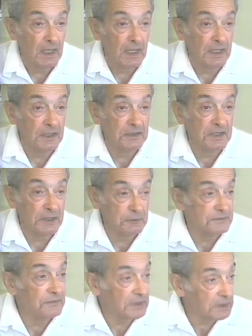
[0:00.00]
And I
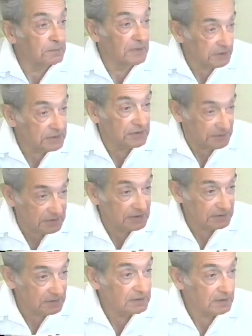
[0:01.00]
was very much
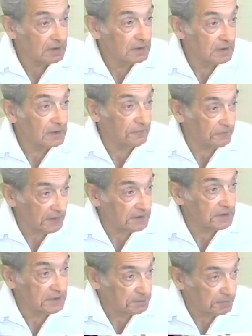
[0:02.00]

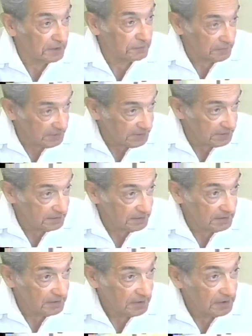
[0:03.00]
affected in my reading.
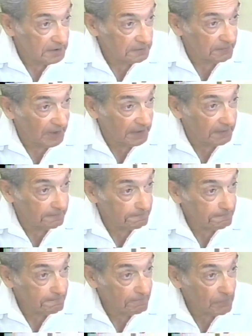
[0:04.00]
You mean as of that
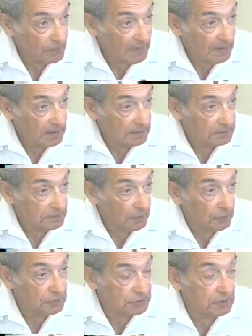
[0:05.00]
time you've been reading that
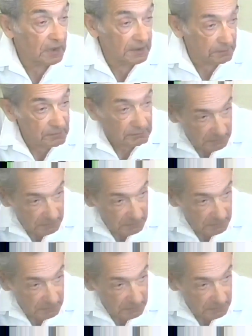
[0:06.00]
sort of thing?